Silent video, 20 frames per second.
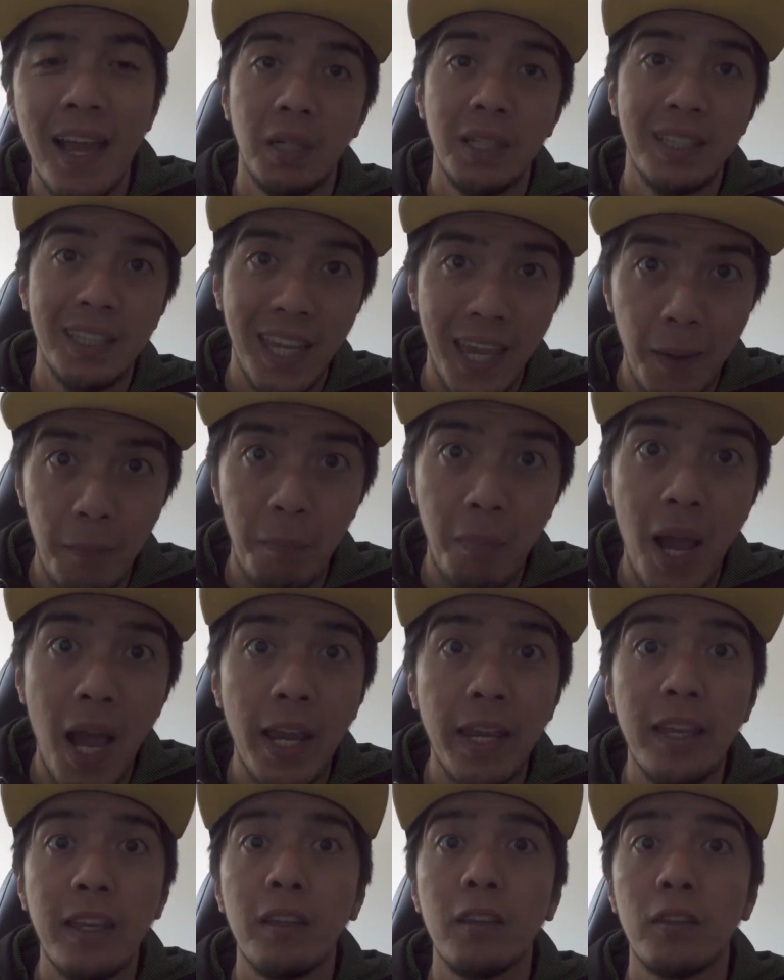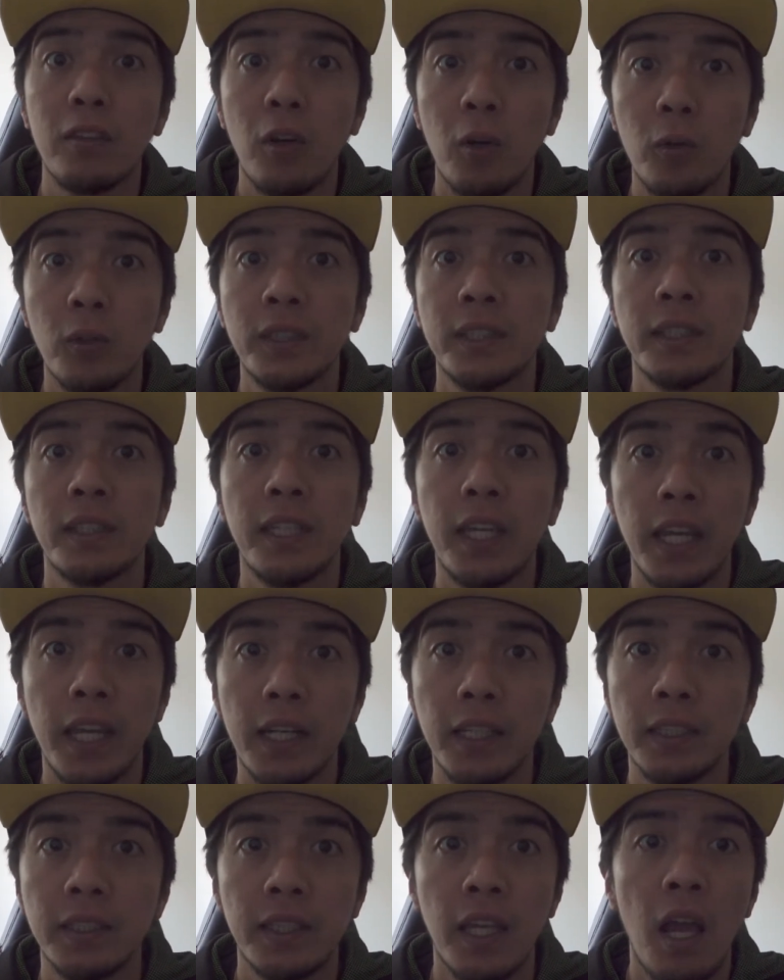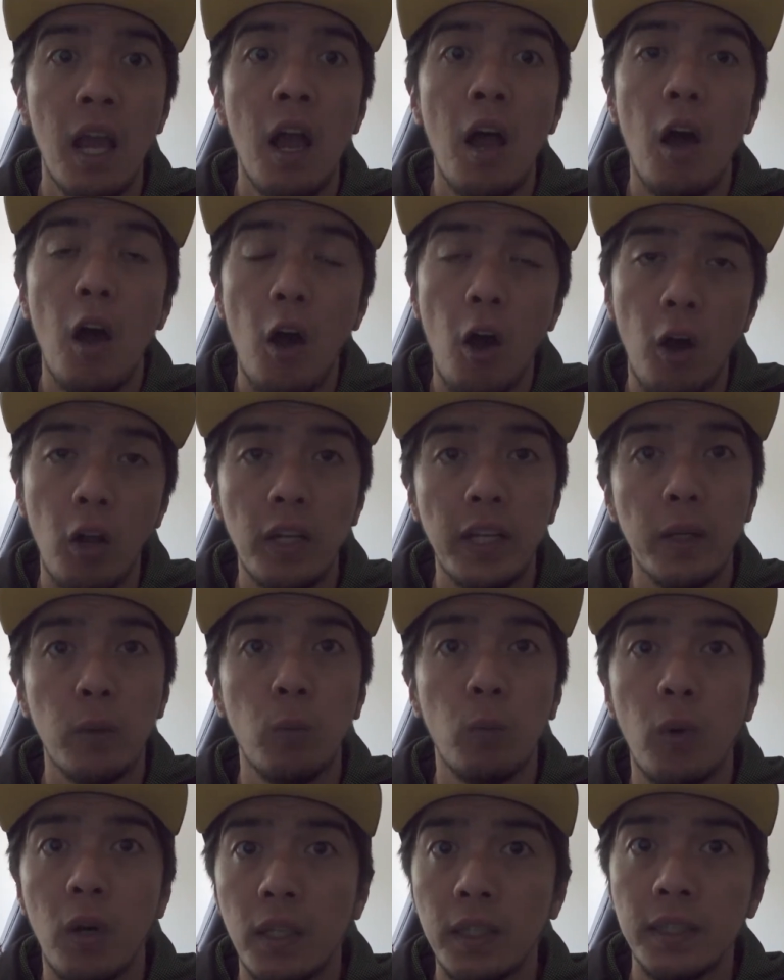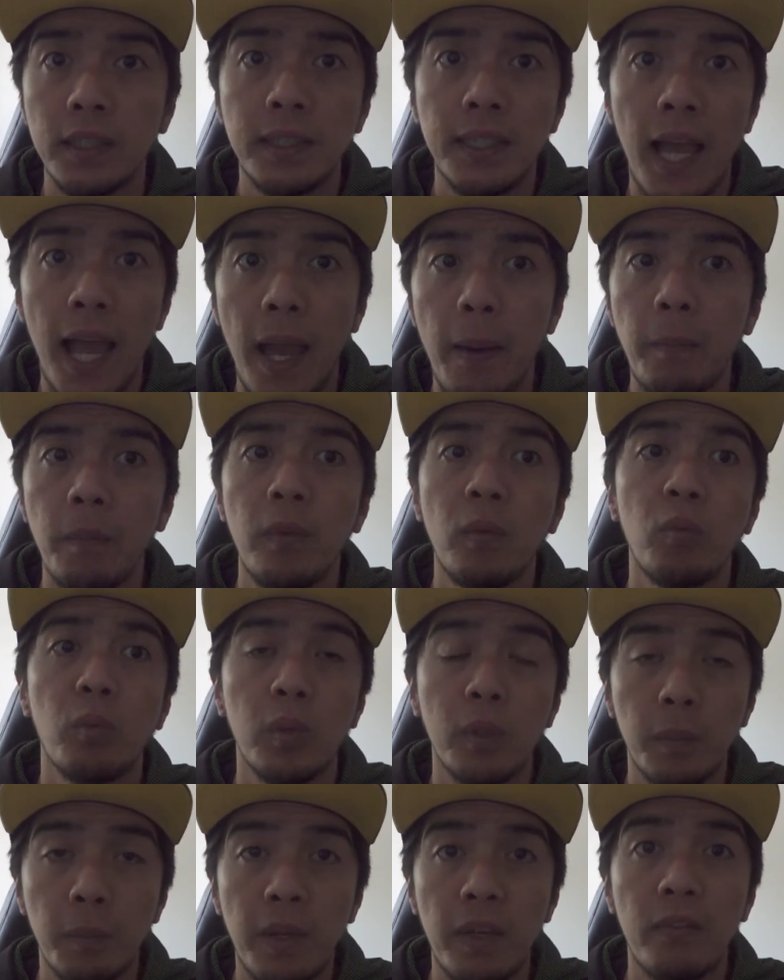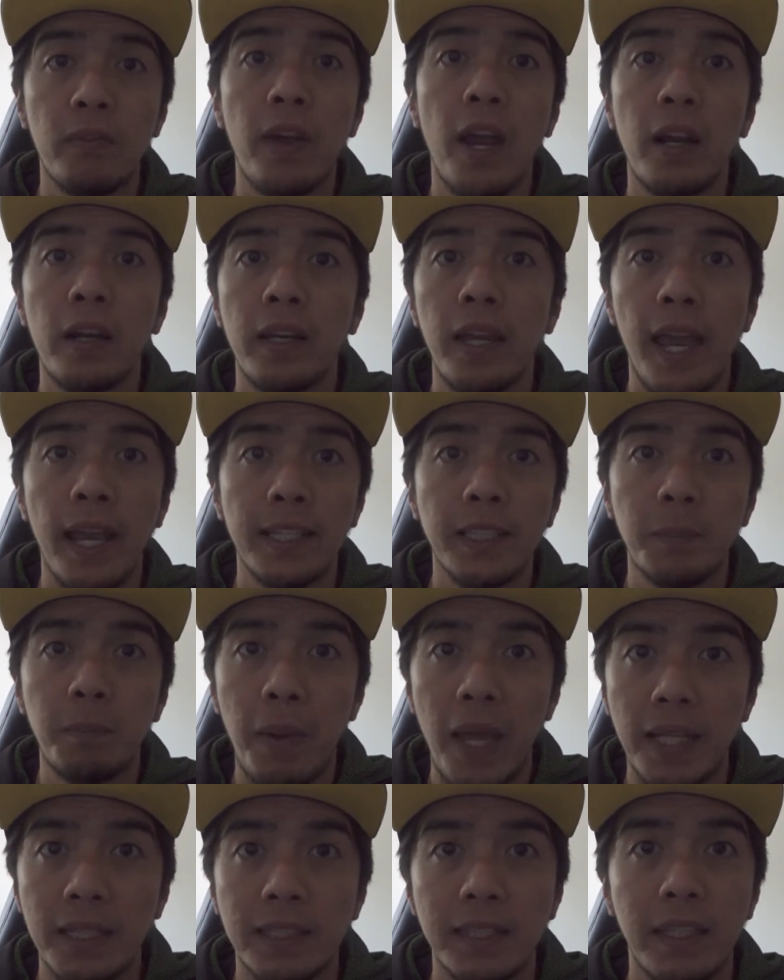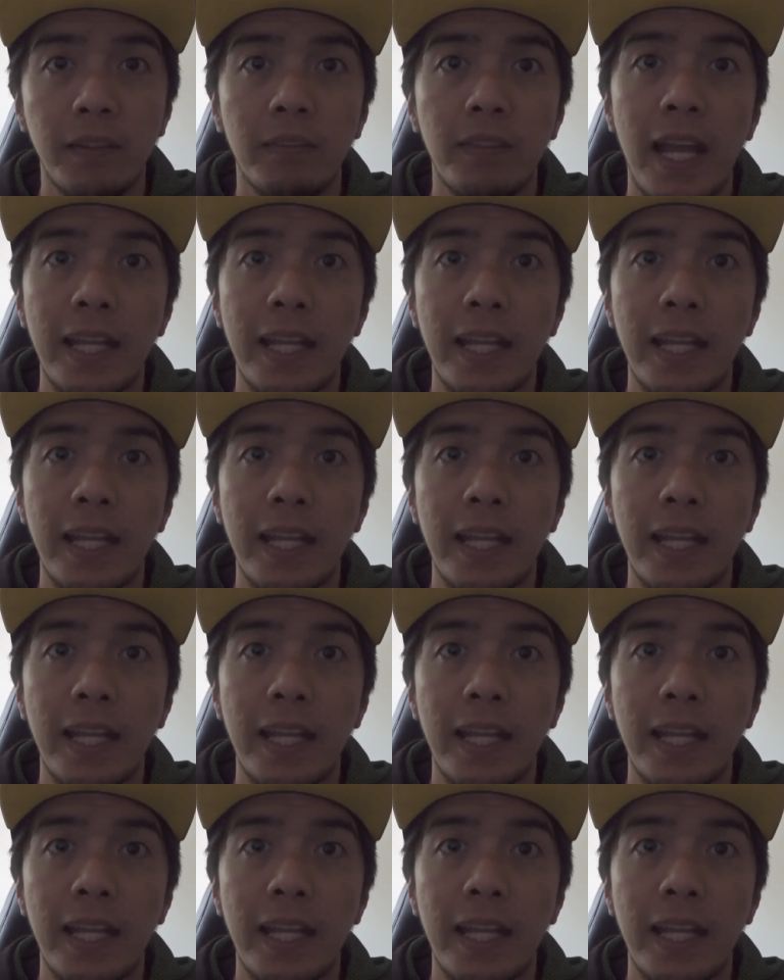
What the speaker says: But yeah, buying those gears all in one time will be very expensive.